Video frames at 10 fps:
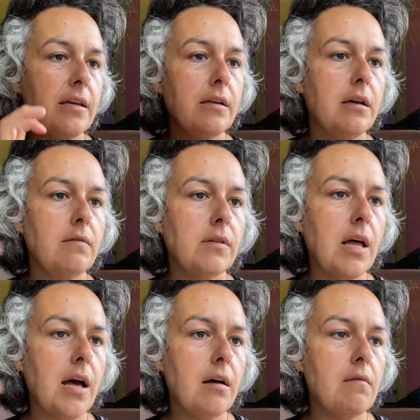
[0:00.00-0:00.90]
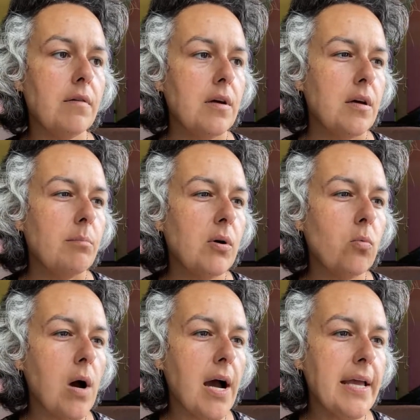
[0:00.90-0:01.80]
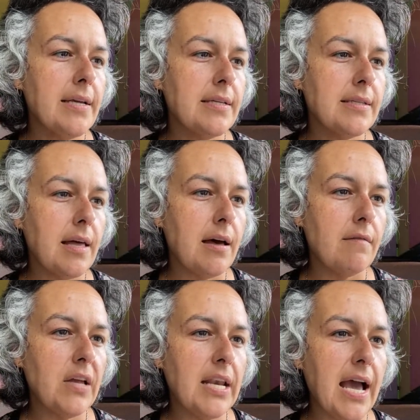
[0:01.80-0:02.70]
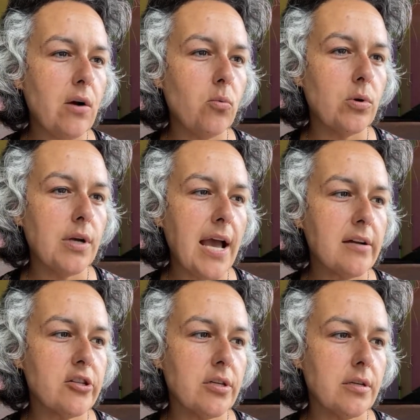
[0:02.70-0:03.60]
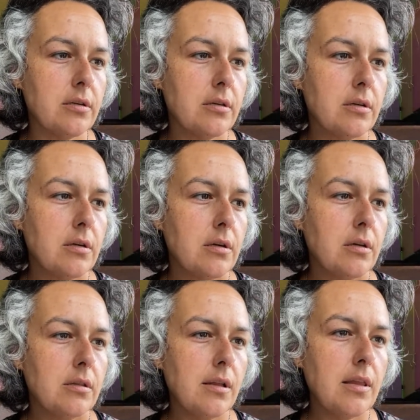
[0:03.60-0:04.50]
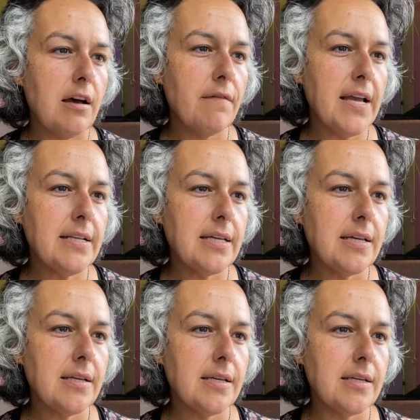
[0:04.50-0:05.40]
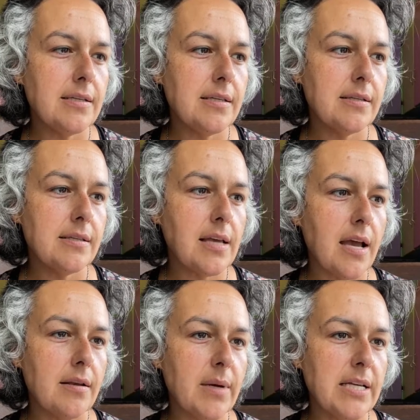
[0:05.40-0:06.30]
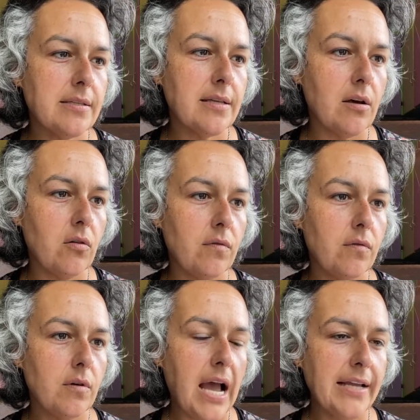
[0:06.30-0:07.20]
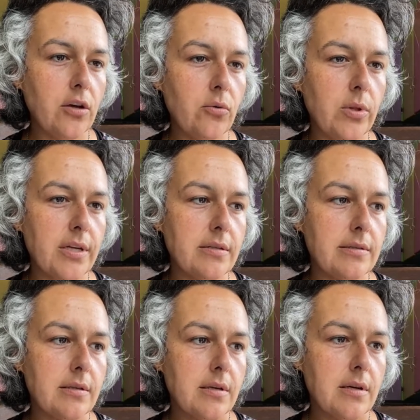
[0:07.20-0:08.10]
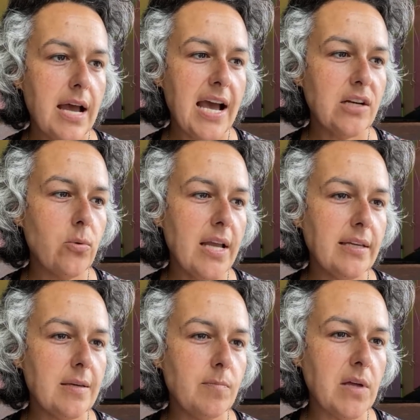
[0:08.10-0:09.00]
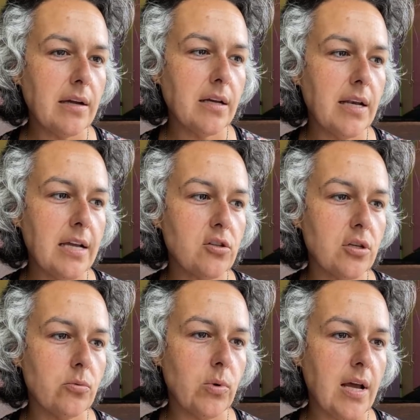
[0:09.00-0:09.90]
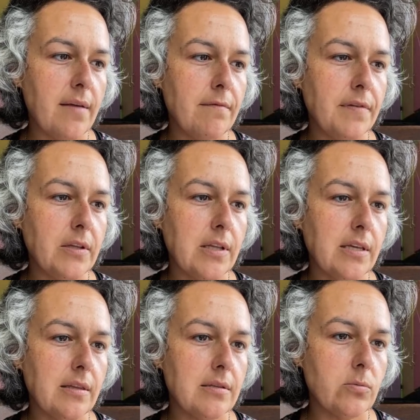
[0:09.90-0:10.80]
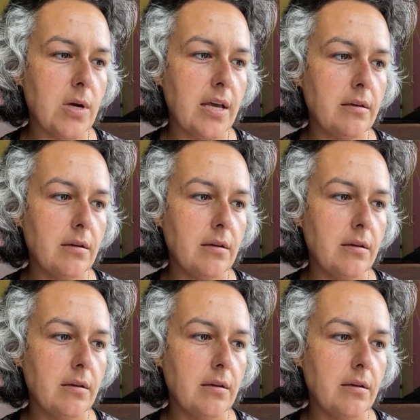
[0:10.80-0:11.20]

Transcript: of love, but why is love an outward action? The love I need is inside myself. I know this. How do I keep that connection when I'm feeling this way?